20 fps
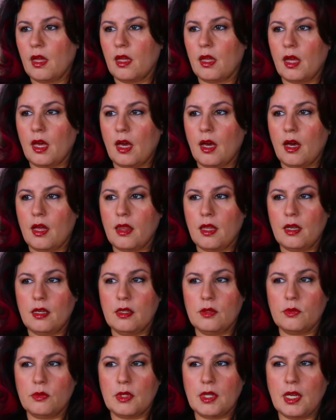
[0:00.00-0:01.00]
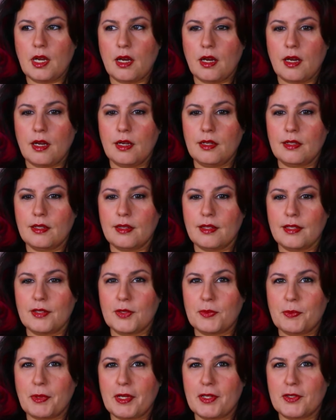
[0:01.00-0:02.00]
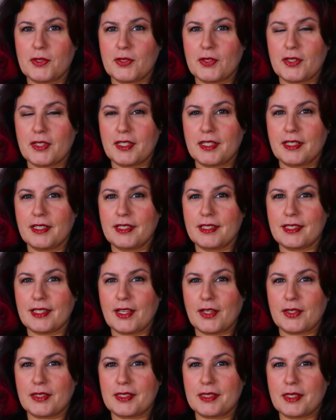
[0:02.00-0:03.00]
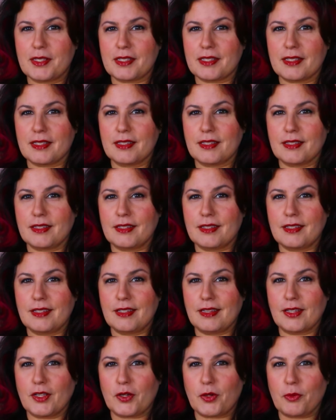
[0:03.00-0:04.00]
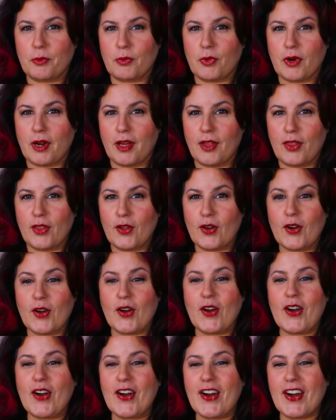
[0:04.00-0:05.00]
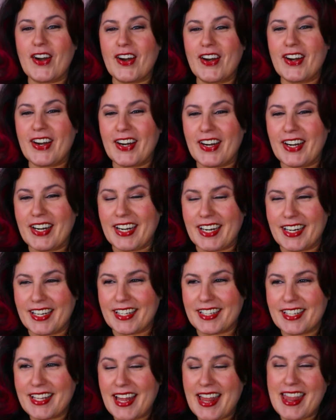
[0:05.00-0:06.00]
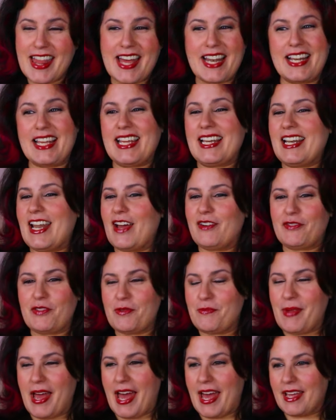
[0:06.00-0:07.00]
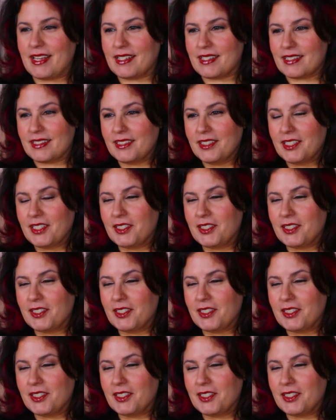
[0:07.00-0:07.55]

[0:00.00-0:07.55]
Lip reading: Yeah, that is really odd to think Spencer is Elsa's little brother. That he never met.